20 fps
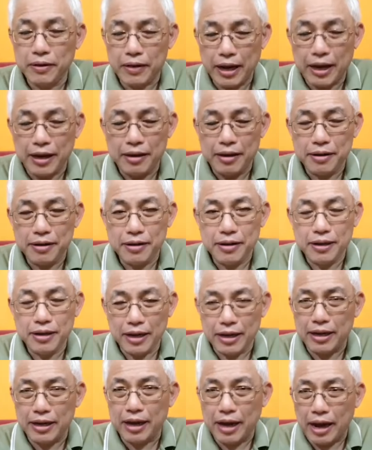okay,
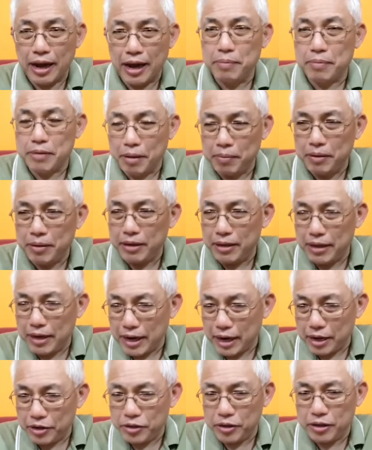in the upcoming
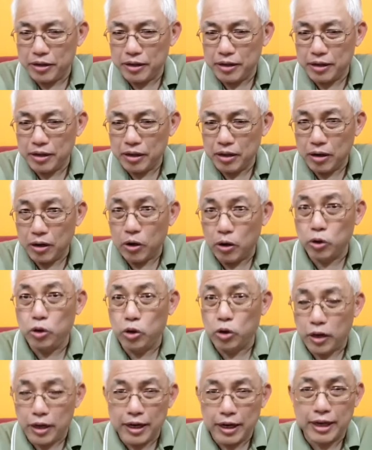election, or
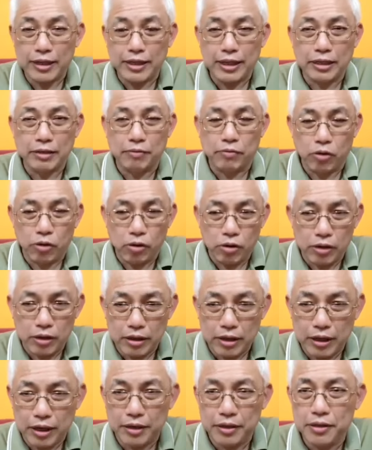join us as a
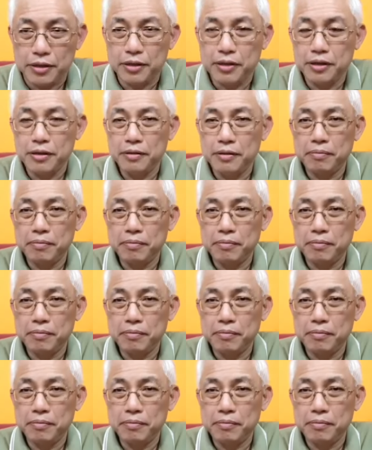volunteers.